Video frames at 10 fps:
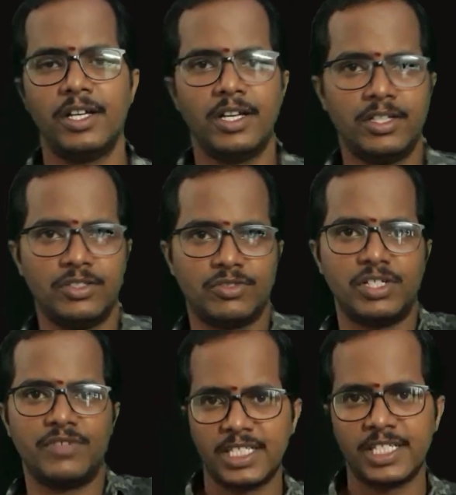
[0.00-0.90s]
So
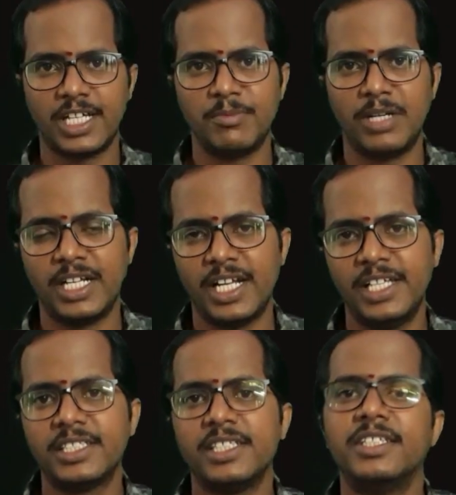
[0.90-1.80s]
24 can be written
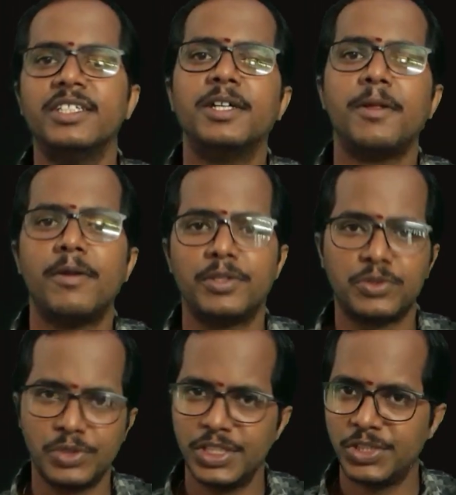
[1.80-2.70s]
as 2
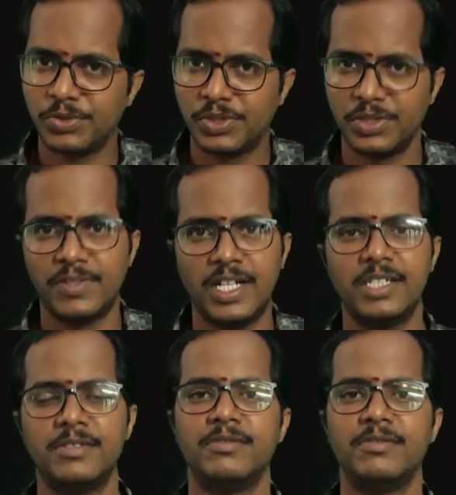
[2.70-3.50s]
into 12.